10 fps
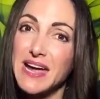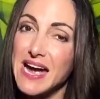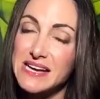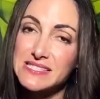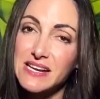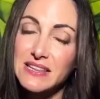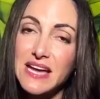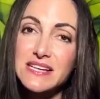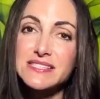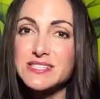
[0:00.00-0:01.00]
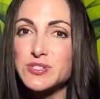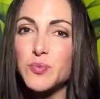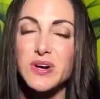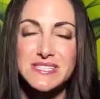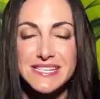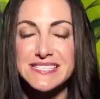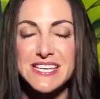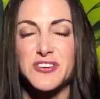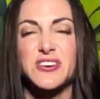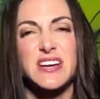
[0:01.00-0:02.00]
by asset class as to what's
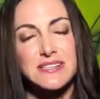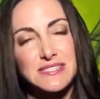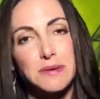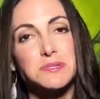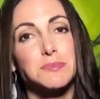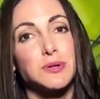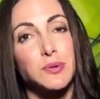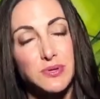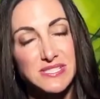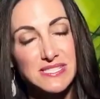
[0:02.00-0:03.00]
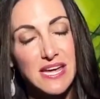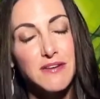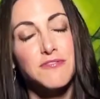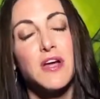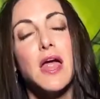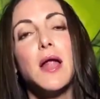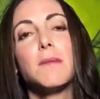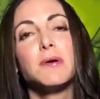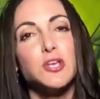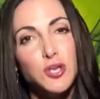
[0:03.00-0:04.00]
considered acceptable or safe,
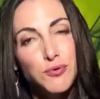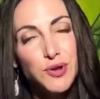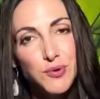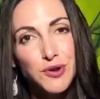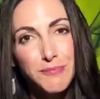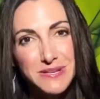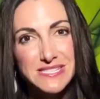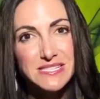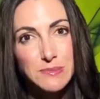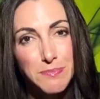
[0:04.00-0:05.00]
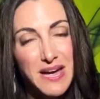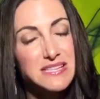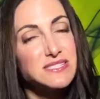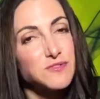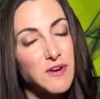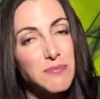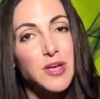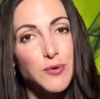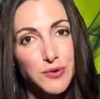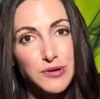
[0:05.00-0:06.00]
but you know your business best from
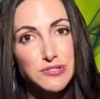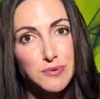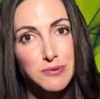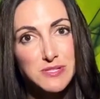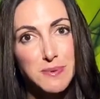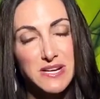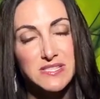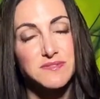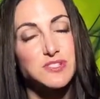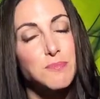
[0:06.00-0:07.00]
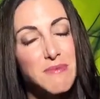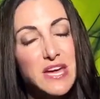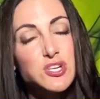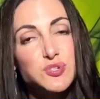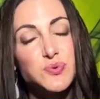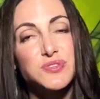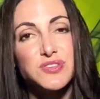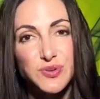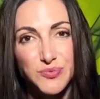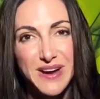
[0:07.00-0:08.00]
the owner-user perspective, so make sure
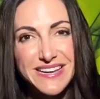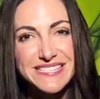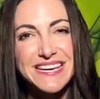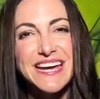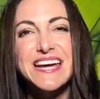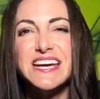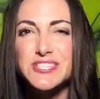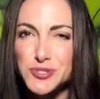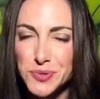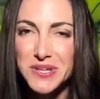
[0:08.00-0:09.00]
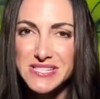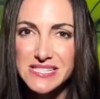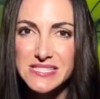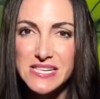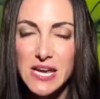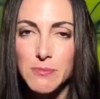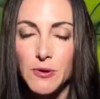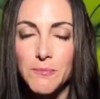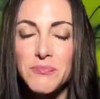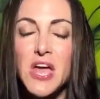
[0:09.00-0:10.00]
that the rent is truly
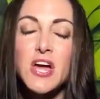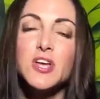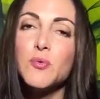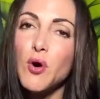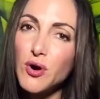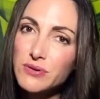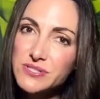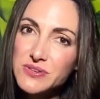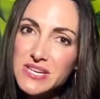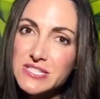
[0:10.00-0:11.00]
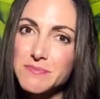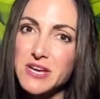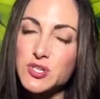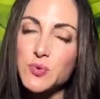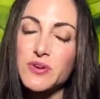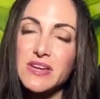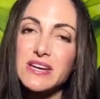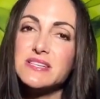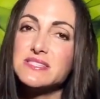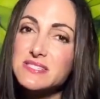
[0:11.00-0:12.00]
sustainable. You also need to make sure that
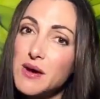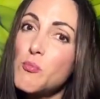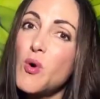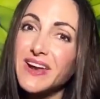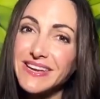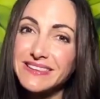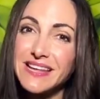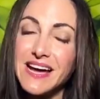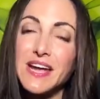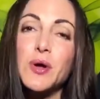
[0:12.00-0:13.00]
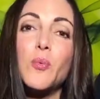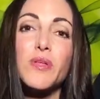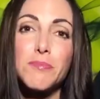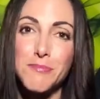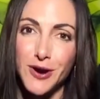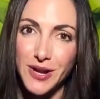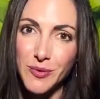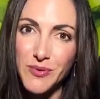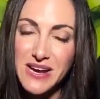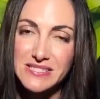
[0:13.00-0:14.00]
it is somewhat in line with
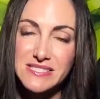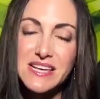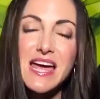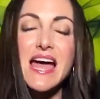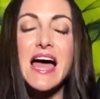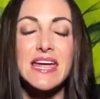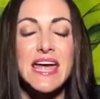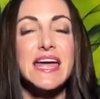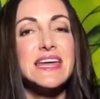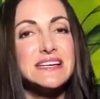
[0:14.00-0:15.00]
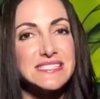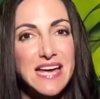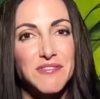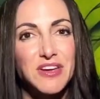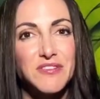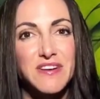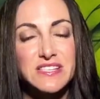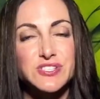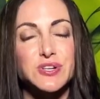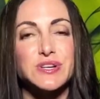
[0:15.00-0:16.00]
market rents. Again, a savvy
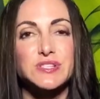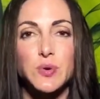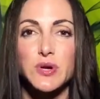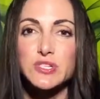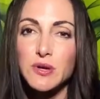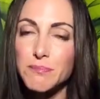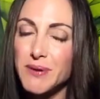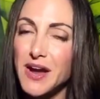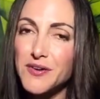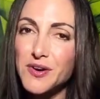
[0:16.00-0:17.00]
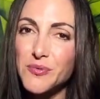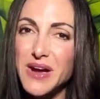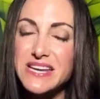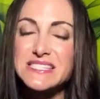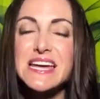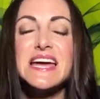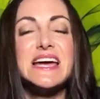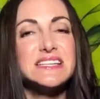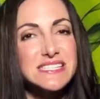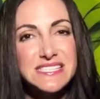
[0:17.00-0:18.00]
investor is going to compare your rent
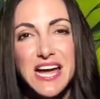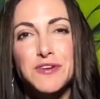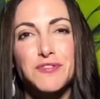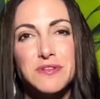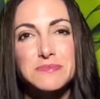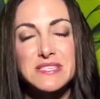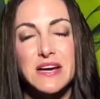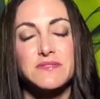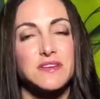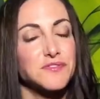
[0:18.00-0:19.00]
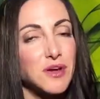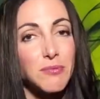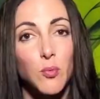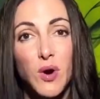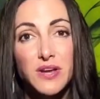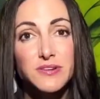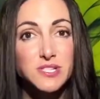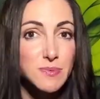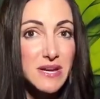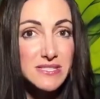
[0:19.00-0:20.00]
and decide for themselves if, number one,
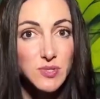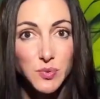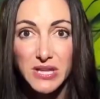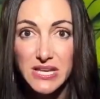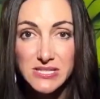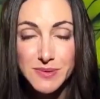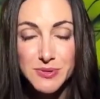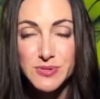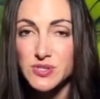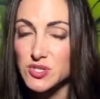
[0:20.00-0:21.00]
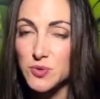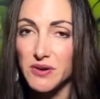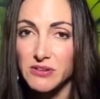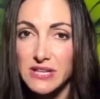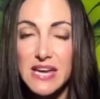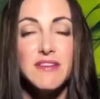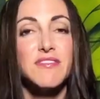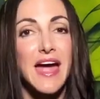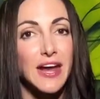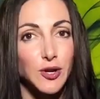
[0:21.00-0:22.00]
your space is releasable should you ever
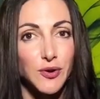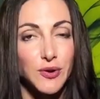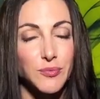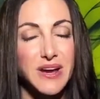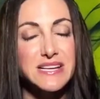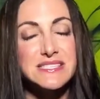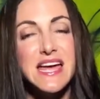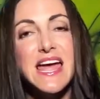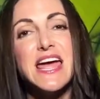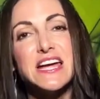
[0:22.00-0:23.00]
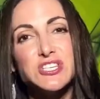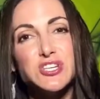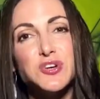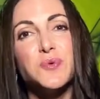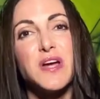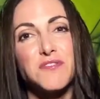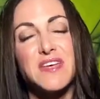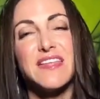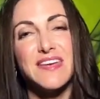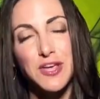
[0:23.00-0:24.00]
leave at current rates, and two, if
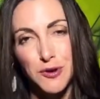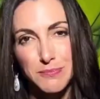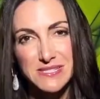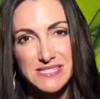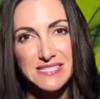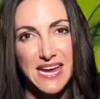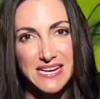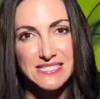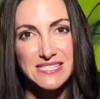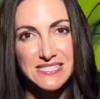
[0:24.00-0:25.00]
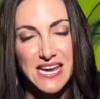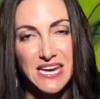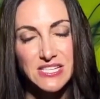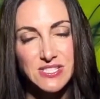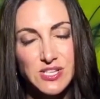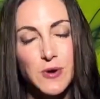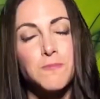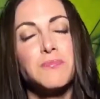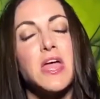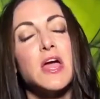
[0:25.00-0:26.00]
they think your business can sustain it.
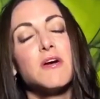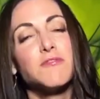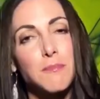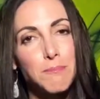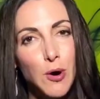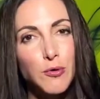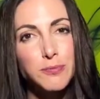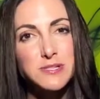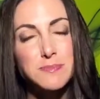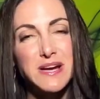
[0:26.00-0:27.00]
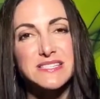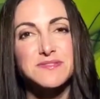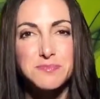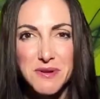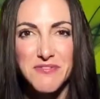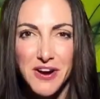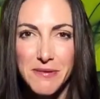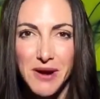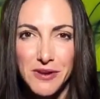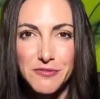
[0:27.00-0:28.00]
So from both perspectives, be
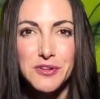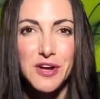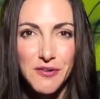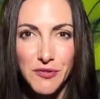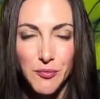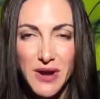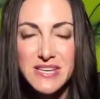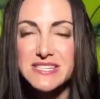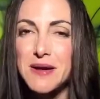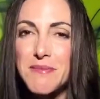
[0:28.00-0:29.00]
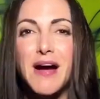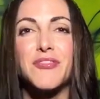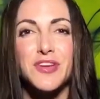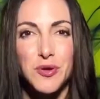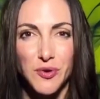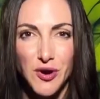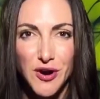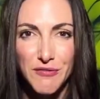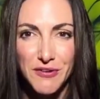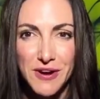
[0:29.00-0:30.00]
very mindful of the rent amount that you are
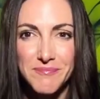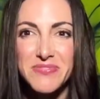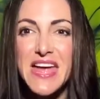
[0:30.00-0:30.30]
offering.